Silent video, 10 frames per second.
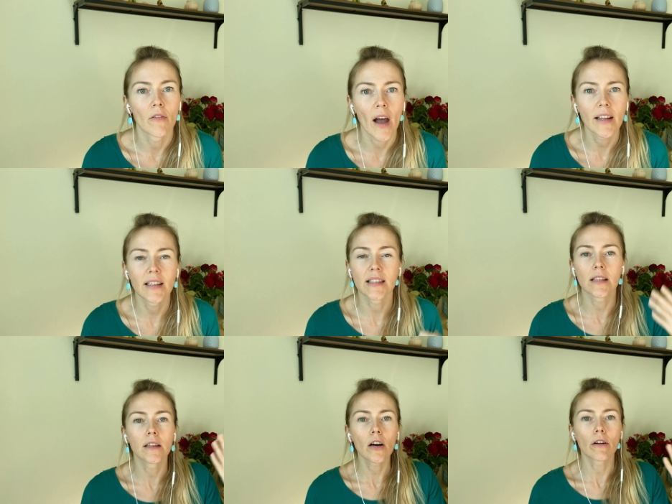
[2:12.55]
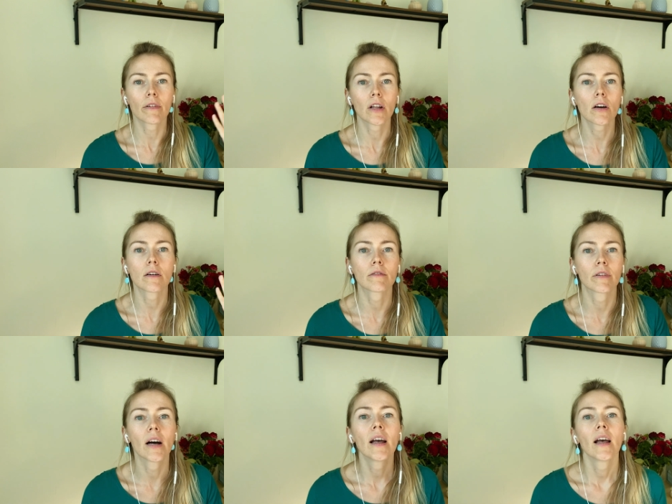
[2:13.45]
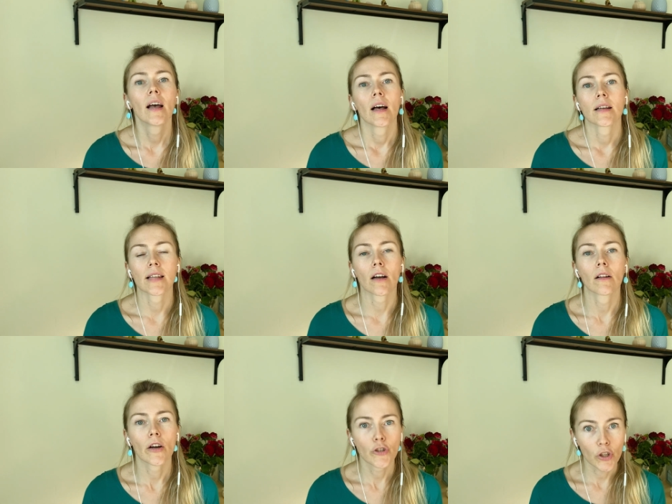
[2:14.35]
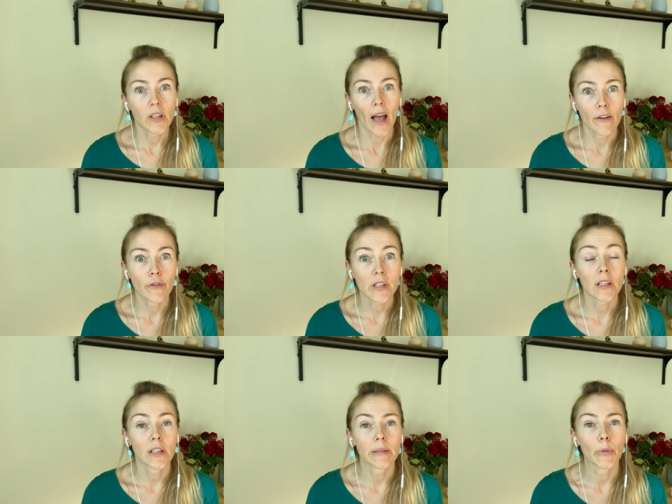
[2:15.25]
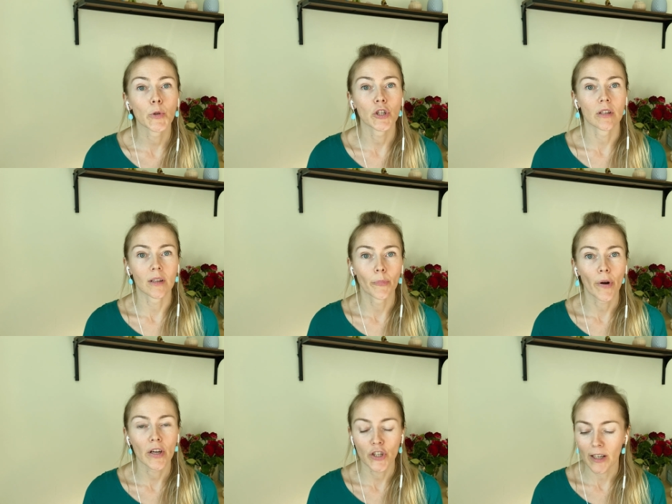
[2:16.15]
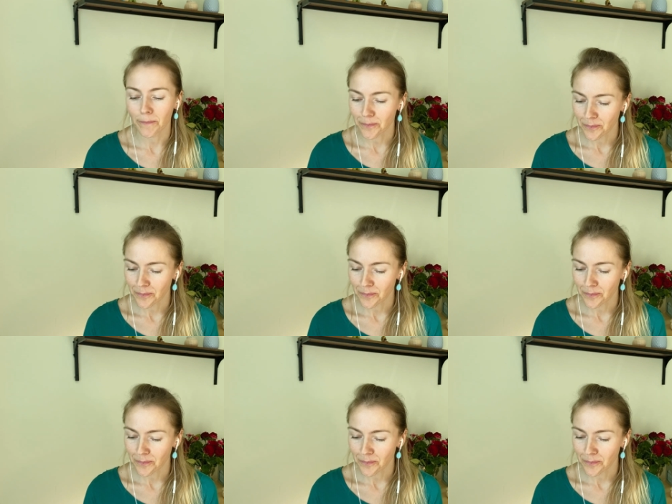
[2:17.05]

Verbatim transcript: Right? It's a lot of a lot of uh, psychological and physical emotional pressure.